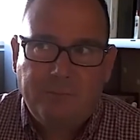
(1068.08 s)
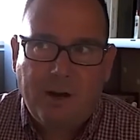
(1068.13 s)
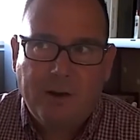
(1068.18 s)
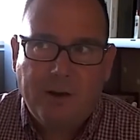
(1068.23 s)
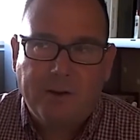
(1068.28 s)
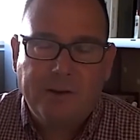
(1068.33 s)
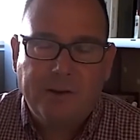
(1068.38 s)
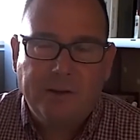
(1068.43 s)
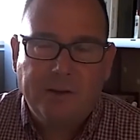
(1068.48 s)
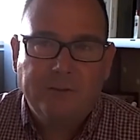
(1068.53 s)

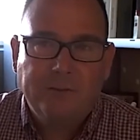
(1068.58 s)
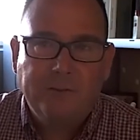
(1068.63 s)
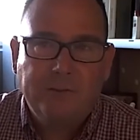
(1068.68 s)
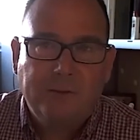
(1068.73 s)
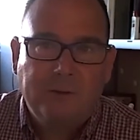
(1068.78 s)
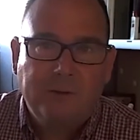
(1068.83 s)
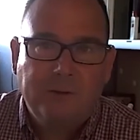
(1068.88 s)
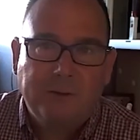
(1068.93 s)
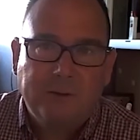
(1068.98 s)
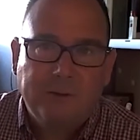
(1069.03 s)
bargaining,
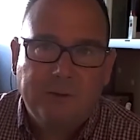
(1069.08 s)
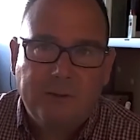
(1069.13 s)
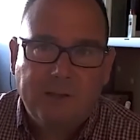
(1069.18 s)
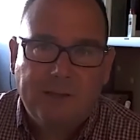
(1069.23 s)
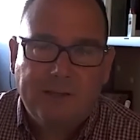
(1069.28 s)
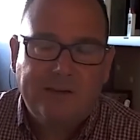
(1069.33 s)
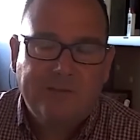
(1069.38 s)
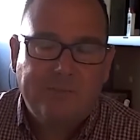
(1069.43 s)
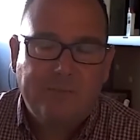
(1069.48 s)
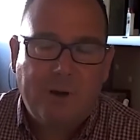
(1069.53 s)

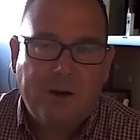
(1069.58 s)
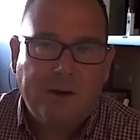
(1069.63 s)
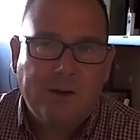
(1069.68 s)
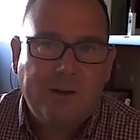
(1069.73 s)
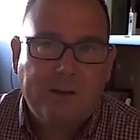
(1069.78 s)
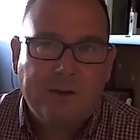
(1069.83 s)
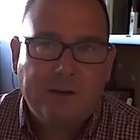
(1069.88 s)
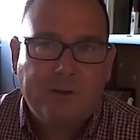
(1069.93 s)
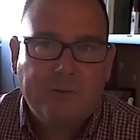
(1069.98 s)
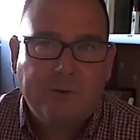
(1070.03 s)
collective
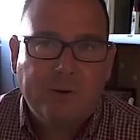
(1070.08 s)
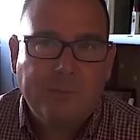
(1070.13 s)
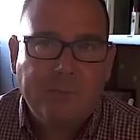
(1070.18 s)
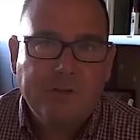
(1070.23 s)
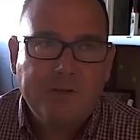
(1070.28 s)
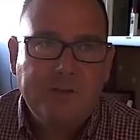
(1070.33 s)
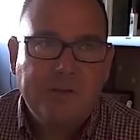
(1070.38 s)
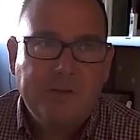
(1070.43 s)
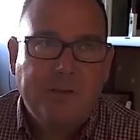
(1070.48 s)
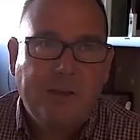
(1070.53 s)
bargaining
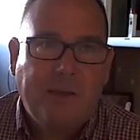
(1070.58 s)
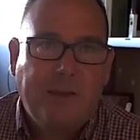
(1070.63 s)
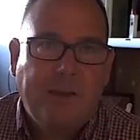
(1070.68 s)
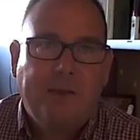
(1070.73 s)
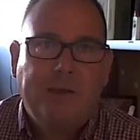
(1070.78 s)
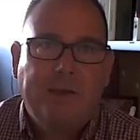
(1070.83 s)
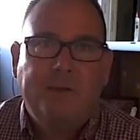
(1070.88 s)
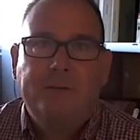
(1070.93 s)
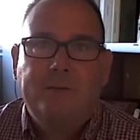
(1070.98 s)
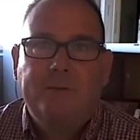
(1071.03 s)
agreement,
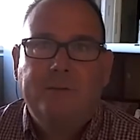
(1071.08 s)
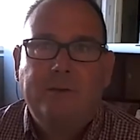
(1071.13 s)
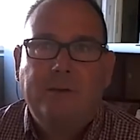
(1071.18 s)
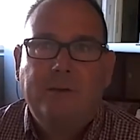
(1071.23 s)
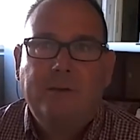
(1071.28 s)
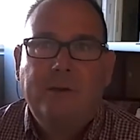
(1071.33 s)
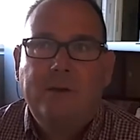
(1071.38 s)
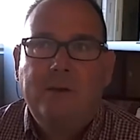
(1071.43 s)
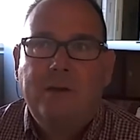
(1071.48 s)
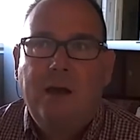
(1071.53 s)
and
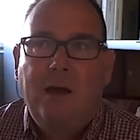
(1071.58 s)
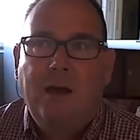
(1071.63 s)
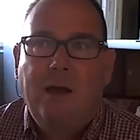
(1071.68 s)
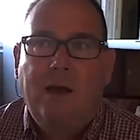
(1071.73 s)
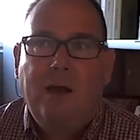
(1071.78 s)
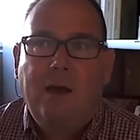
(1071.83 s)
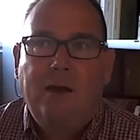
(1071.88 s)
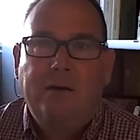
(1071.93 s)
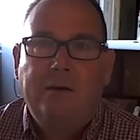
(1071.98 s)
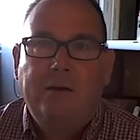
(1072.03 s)

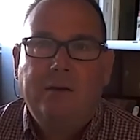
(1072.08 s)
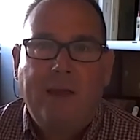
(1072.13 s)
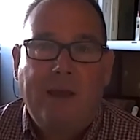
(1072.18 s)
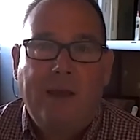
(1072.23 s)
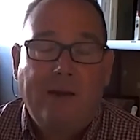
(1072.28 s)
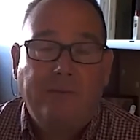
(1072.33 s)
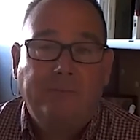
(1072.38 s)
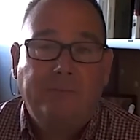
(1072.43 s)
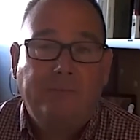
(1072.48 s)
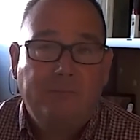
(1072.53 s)

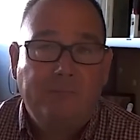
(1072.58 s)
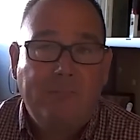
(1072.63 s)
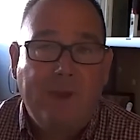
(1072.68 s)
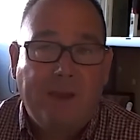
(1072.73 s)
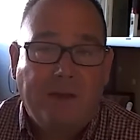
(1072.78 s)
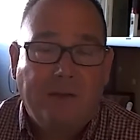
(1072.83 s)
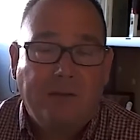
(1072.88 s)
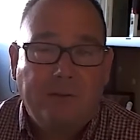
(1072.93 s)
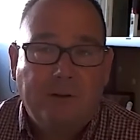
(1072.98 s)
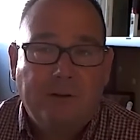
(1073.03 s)
have
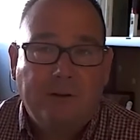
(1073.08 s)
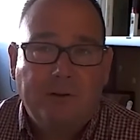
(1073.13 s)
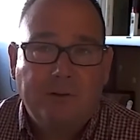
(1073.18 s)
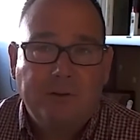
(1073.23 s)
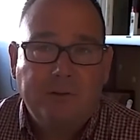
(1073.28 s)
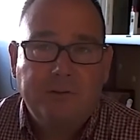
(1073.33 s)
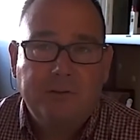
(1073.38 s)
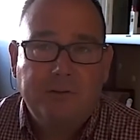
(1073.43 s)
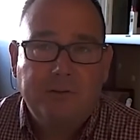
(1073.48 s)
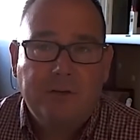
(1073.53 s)
make a
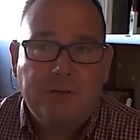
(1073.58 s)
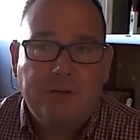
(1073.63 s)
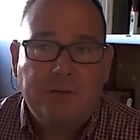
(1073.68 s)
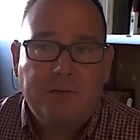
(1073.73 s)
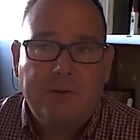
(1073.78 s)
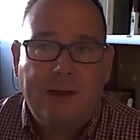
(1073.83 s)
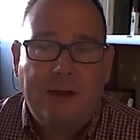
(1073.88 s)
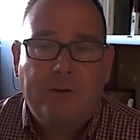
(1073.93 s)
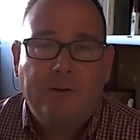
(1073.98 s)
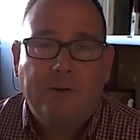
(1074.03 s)
good
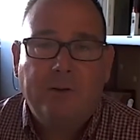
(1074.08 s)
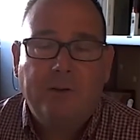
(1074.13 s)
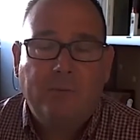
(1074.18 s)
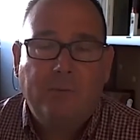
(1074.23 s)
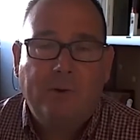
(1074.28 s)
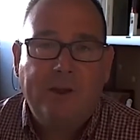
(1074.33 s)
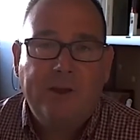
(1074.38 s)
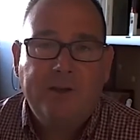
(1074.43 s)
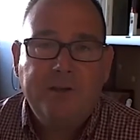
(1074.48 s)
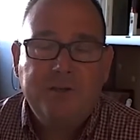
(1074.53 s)
hourly
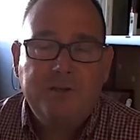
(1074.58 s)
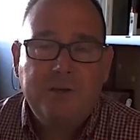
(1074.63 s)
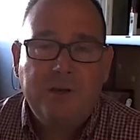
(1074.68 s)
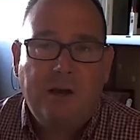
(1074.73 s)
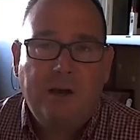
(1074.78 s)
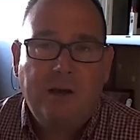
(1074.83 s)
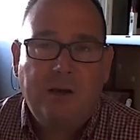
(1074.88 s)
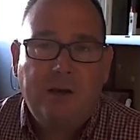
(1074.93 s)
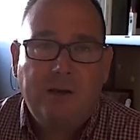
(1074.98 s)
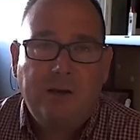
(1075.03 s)
wage.
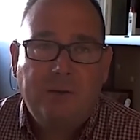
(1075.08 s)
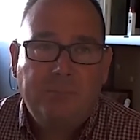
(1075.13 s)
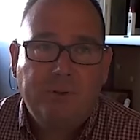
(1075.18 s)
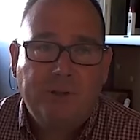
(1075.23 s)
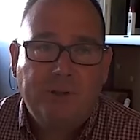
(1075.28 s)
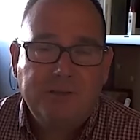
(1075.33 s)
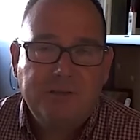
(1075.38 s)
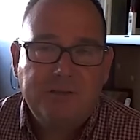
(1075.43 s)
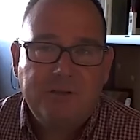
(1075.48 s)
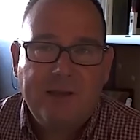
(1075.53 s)

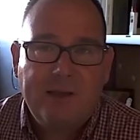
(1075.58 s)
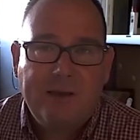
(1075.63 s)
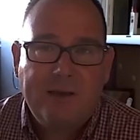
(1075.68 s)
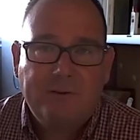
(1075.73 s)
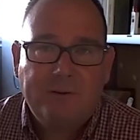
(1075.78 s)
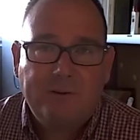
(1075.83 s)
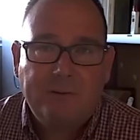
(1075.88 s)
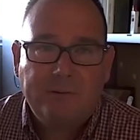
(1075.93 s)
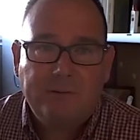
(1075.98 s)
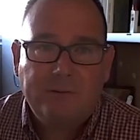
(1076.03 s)
Plus, they
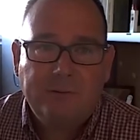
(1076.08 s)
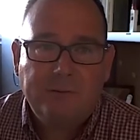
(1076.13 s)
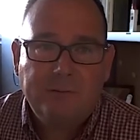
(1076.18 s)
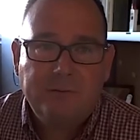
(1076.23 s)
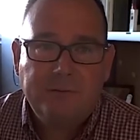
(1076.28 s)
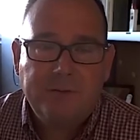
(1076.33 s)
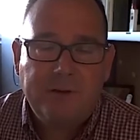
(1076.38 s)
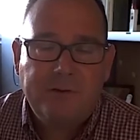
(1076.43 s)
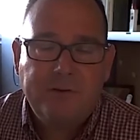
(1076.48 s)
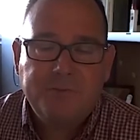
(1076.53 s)
have a
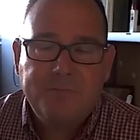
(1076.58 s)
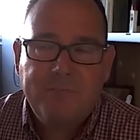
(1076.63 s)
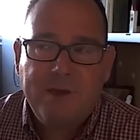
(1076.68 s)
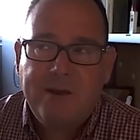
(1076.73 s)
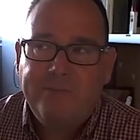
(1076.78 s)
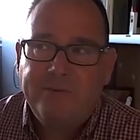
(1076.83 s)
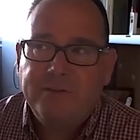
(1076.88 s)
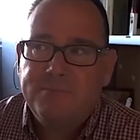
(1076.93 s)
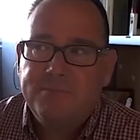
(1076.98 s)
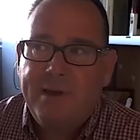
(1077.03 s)
generous
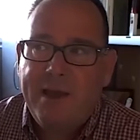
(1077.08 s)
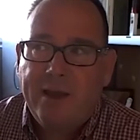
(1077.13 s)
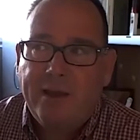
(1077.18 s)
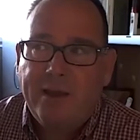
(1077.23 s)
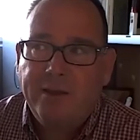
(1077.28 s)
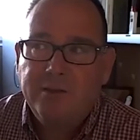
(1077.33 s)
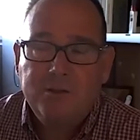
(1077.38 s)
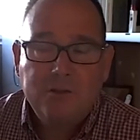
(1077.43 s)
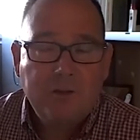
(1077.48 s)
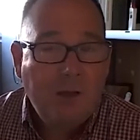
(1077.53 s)
benefits package.
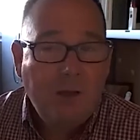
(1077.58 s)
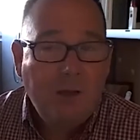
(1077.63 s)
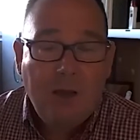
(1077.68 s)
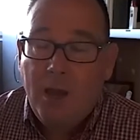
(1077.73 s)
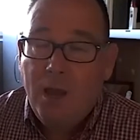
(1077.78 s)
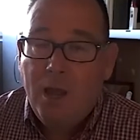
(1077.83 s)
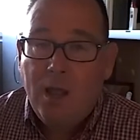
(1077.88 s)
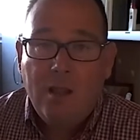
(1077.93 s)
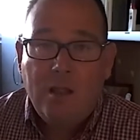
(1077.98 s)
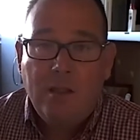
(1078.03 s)

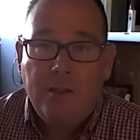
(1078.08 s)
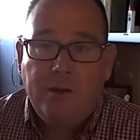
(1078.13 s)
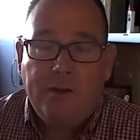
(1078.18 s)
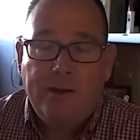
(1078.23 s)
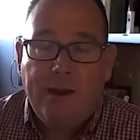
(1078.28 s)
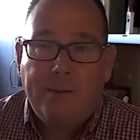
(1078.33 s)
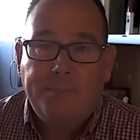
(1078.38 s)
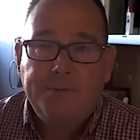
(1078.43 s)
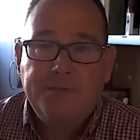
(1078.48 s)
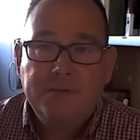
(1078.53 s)

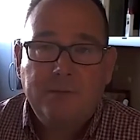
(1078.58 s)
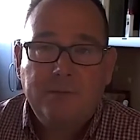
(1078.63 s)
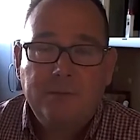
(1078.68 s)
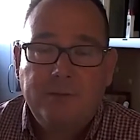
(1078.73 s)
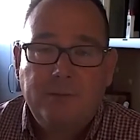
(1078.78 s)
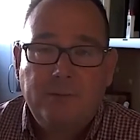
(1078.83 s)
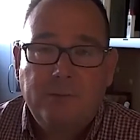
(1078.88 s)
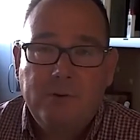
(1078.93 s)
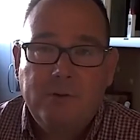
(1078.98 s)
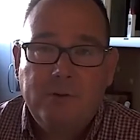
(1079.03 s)
They're
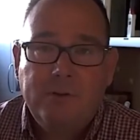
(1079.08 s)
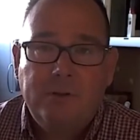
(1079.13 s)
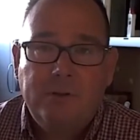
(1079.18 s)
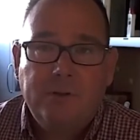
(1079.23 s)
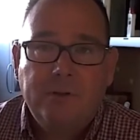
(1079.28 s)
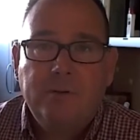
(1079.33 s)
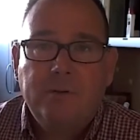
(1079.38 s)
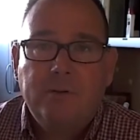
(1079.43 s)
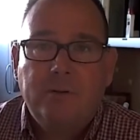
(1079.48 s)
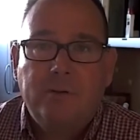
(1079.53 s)
absolutely worth it,
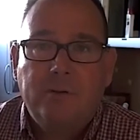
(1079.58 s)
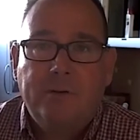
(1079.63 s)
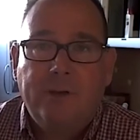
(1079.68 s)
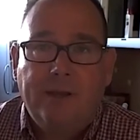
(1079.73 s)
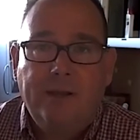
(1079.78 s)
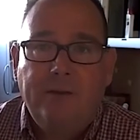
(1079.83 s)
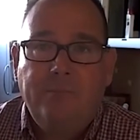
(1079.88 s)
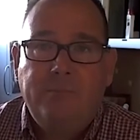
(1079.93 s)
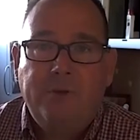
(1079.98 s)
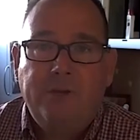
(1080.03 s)

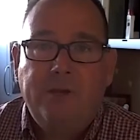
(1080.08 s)
okay?